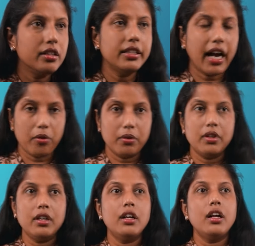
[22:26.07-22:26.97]
Now,
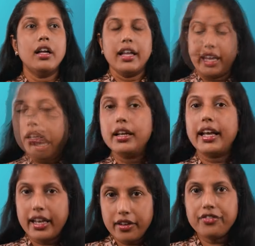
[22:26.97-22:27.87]

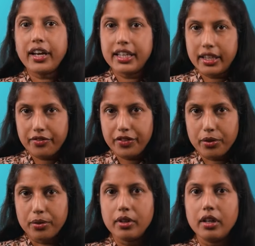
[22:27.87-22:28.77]
if I give you
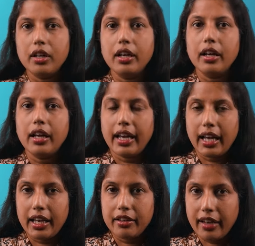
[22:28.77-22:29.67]

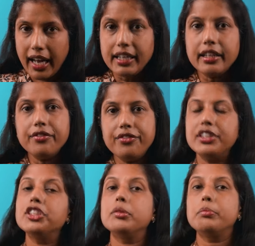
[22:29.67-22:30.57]
a random
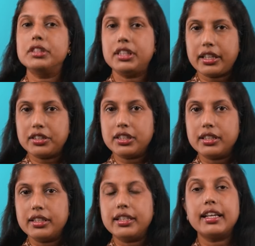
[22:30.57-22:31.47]
Fischer projection,
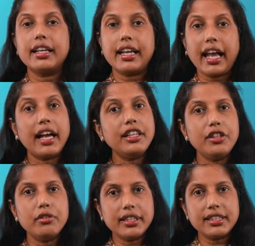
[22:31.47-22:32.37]
can
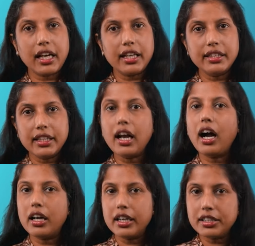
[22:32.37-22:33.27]
you assign the
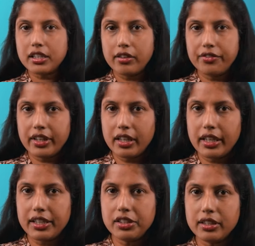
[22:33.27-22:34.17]
RS
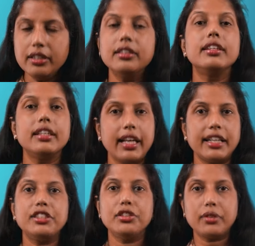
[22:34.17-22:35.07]
configuration?
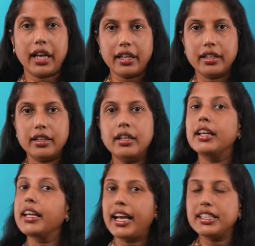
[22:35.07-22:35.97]
Yes, you can.
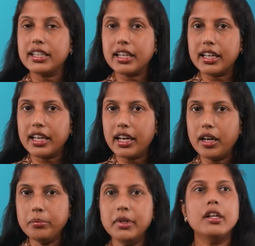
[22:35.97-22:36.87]
Kaise karenge
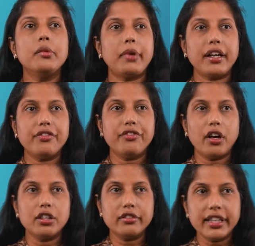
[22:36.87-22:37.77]
hum? By
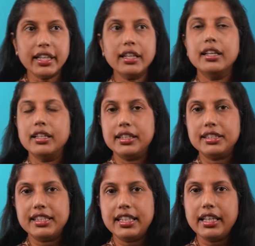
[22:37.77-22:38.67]
following the
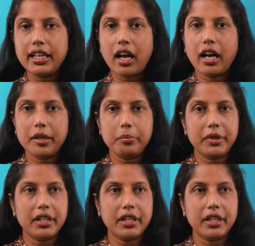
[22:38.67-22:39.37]
CIP.